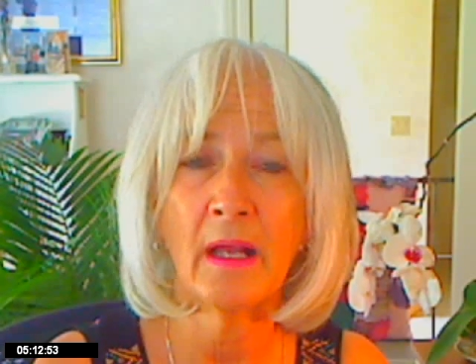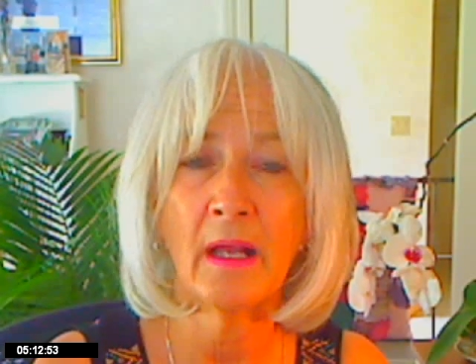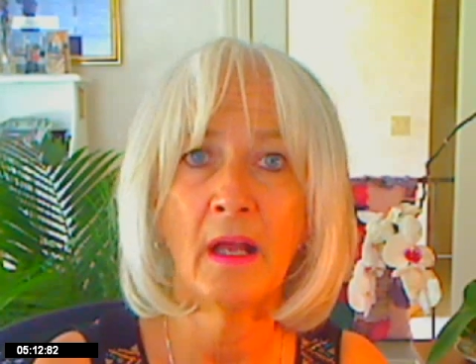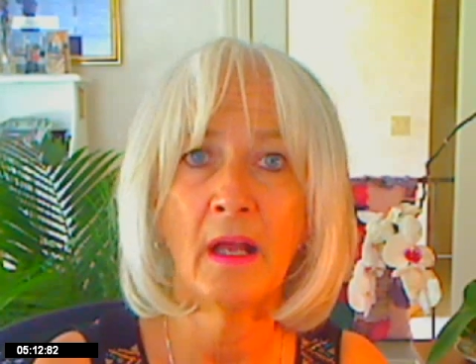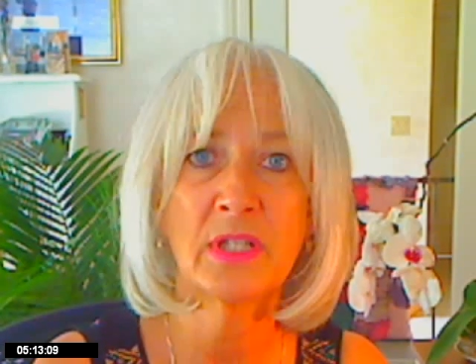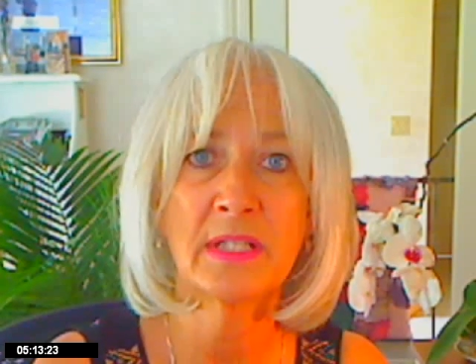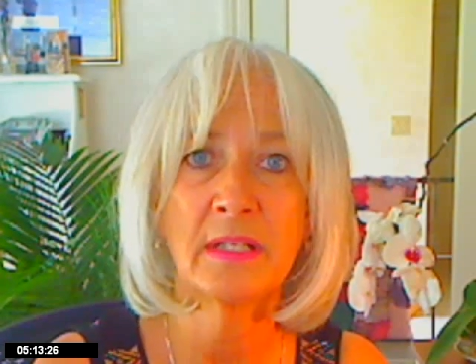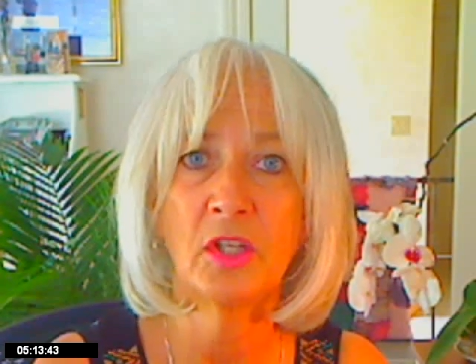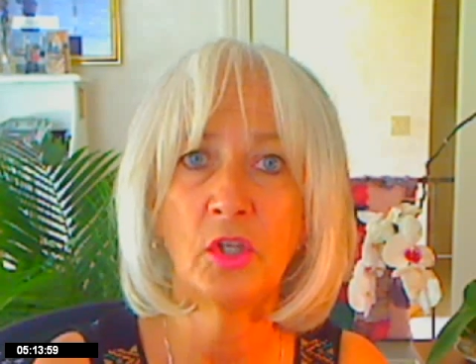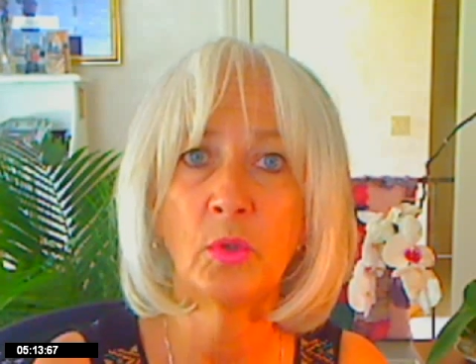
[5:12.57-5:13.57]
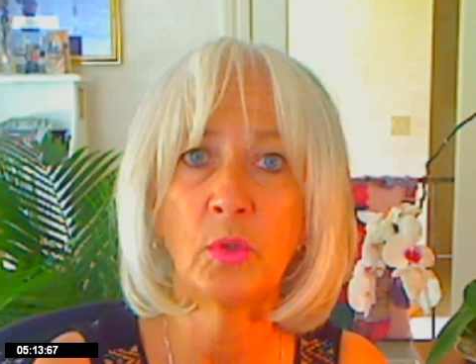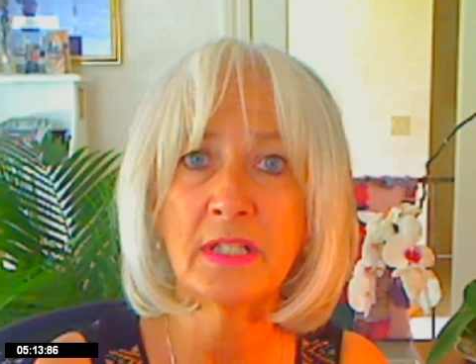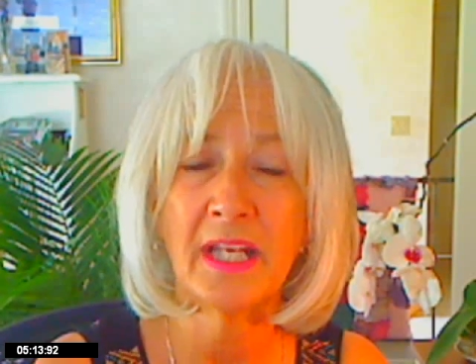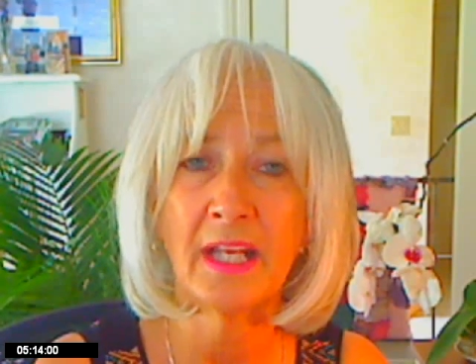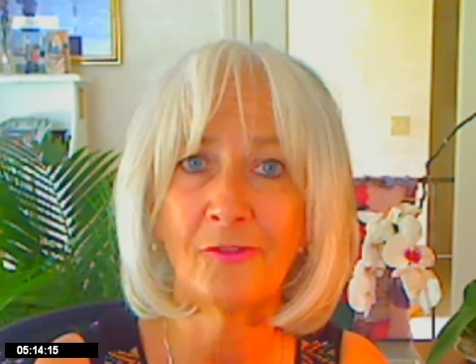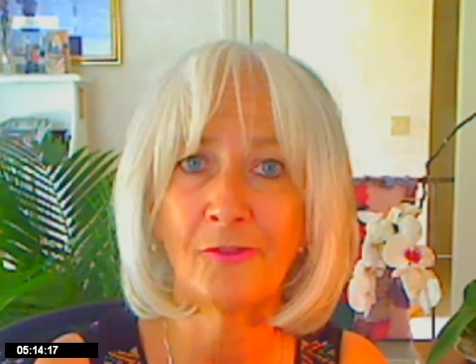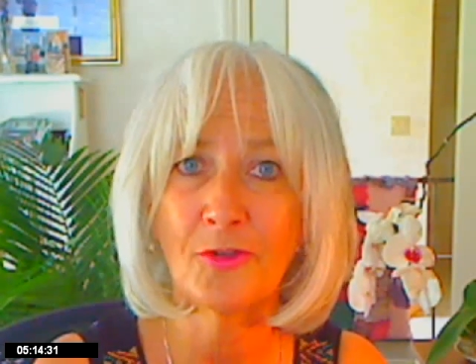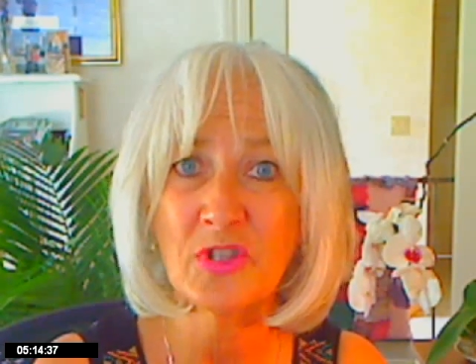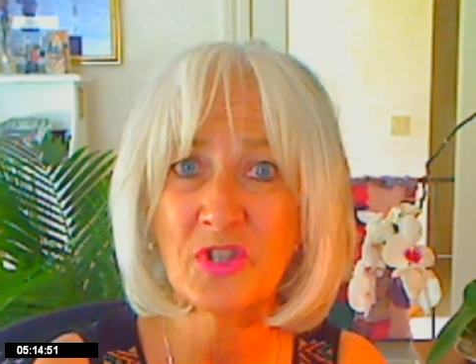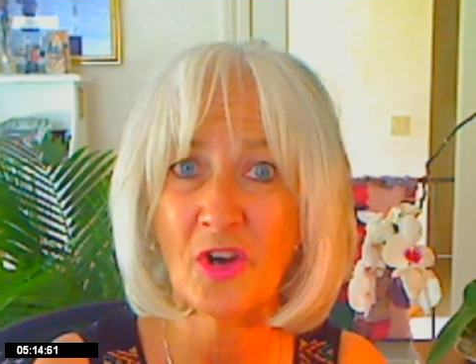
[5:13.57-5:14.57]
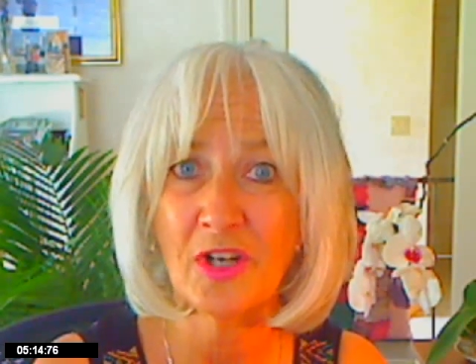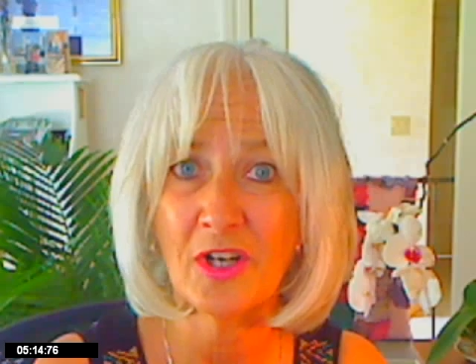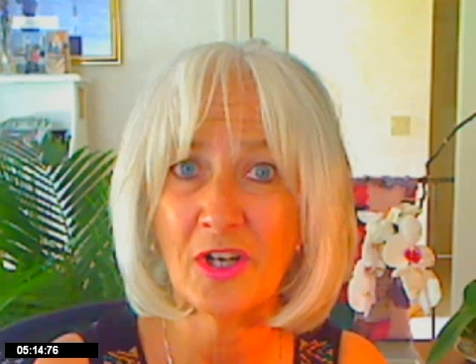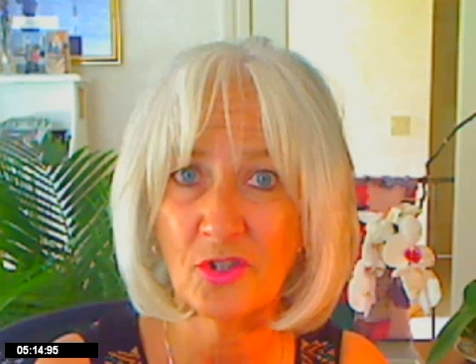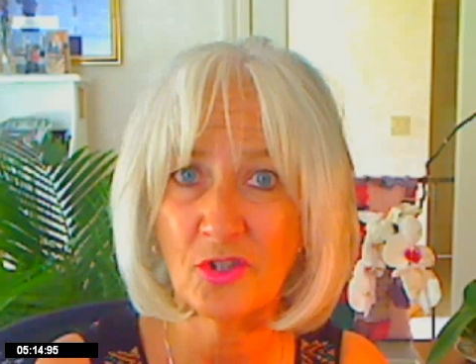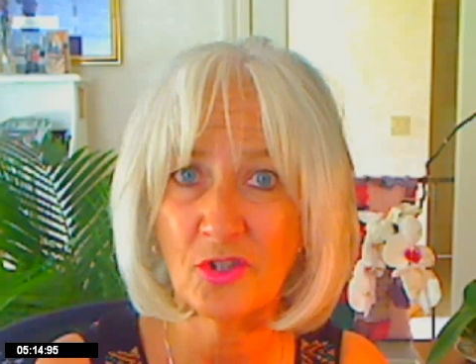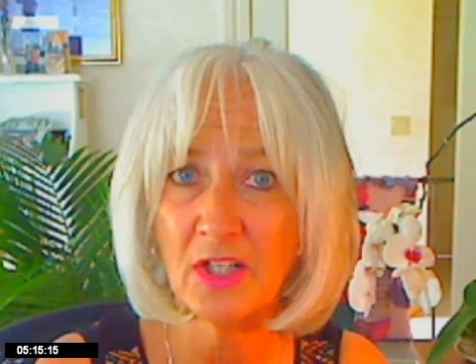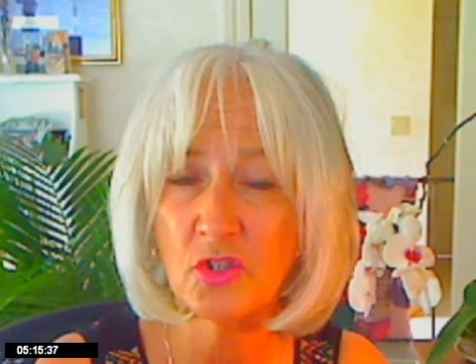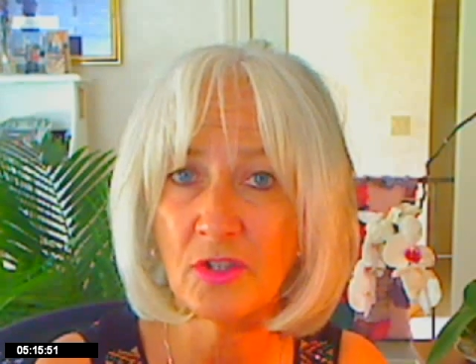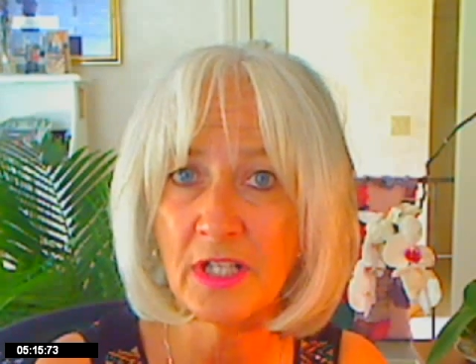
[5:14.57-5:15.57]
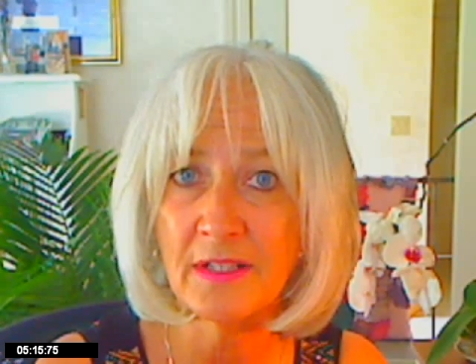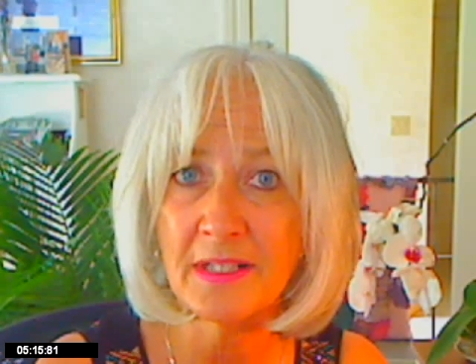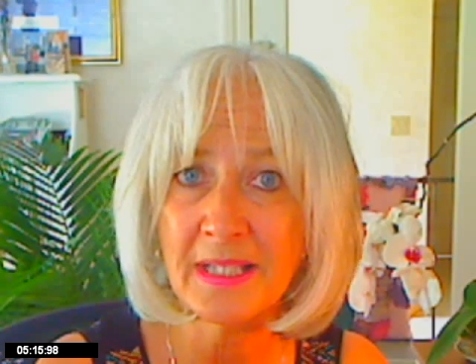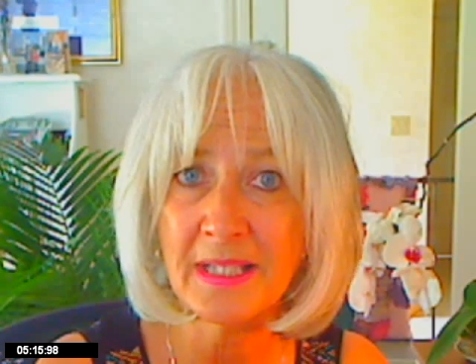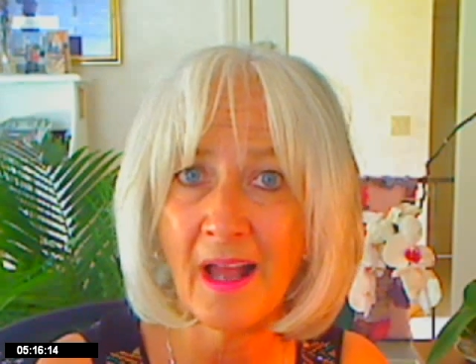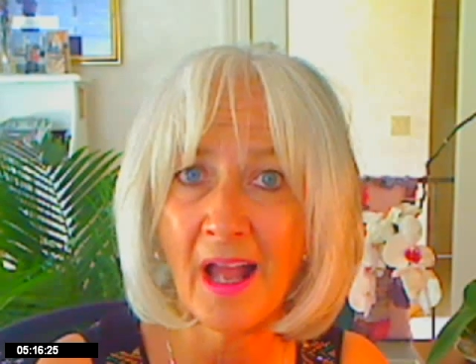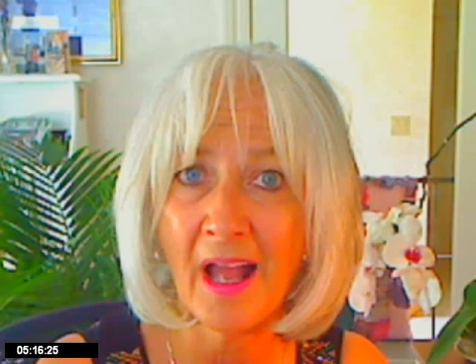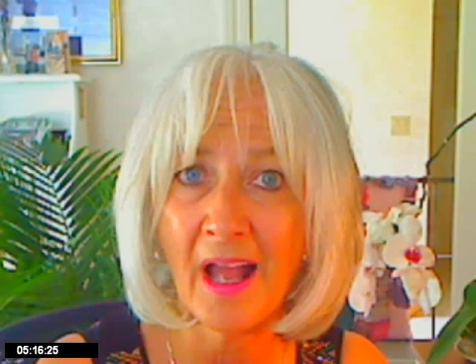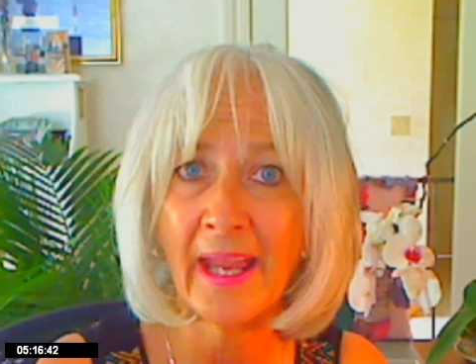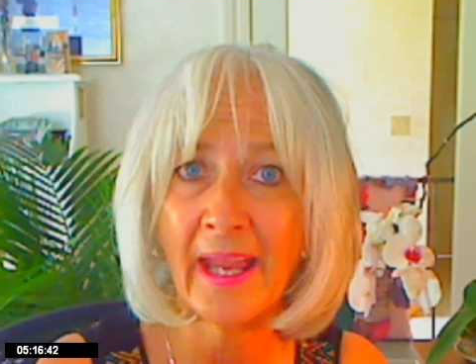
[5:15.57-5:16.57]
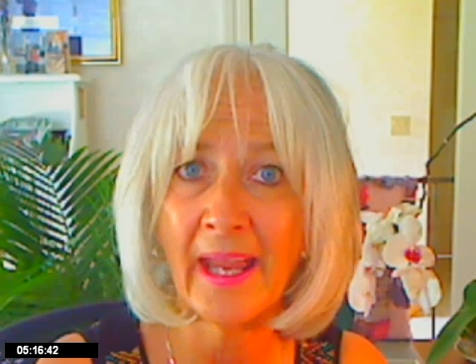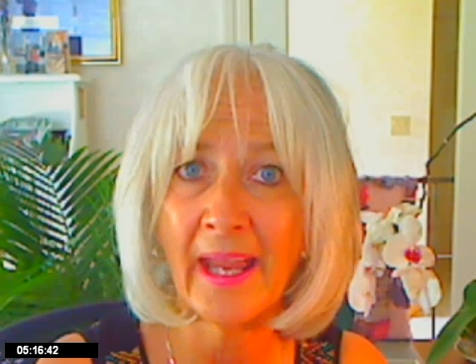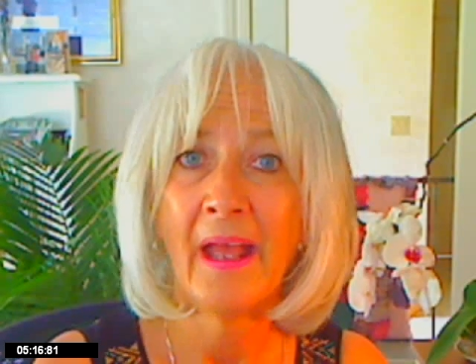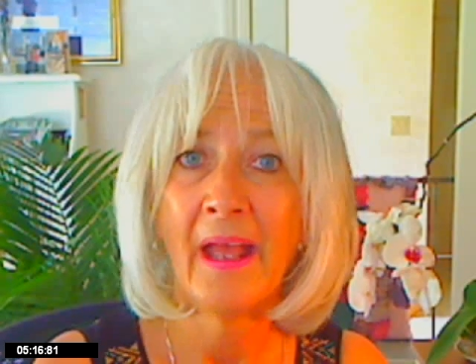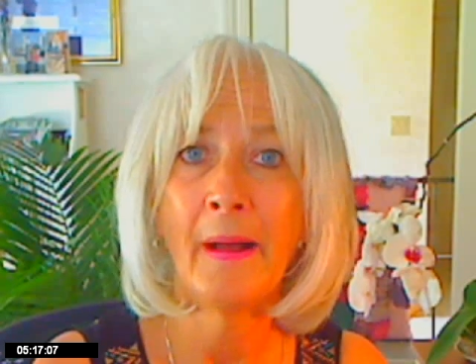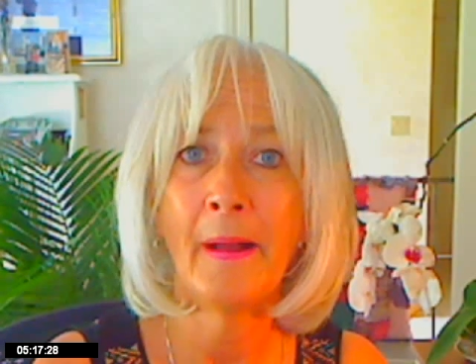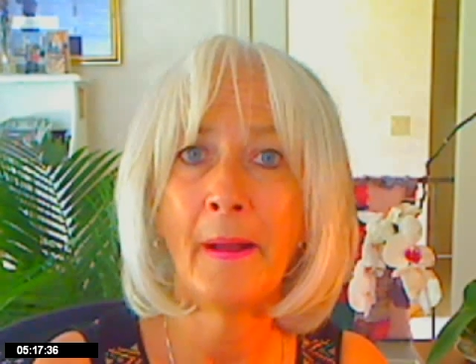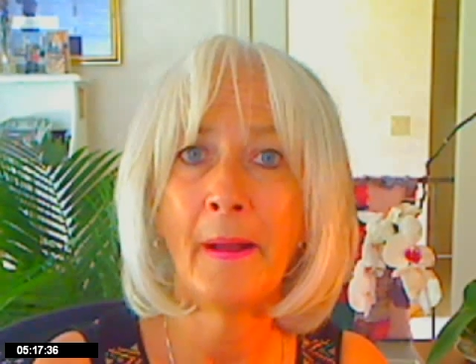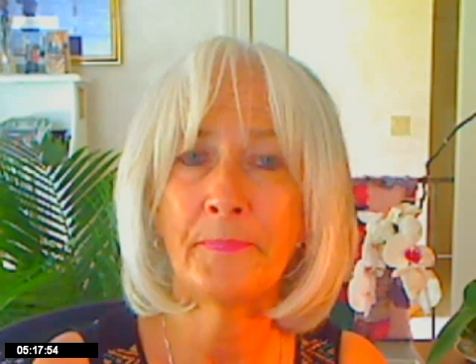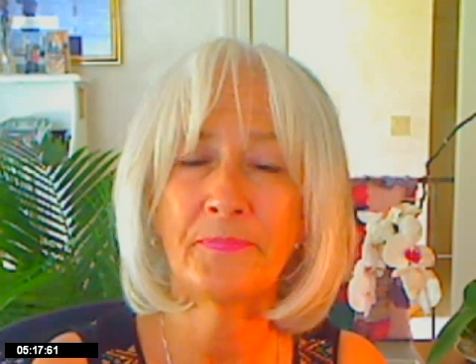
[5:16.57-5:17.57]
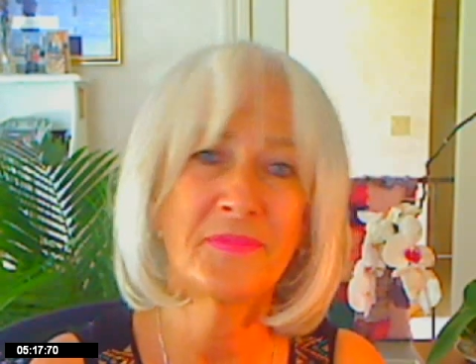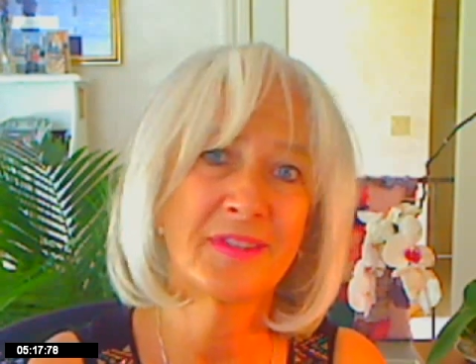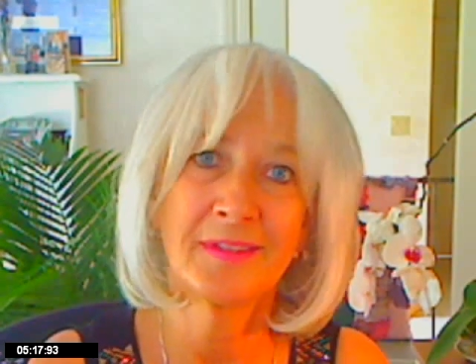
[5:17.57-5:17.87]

I was in the Yucatan for the star tetrahedron in the sky. I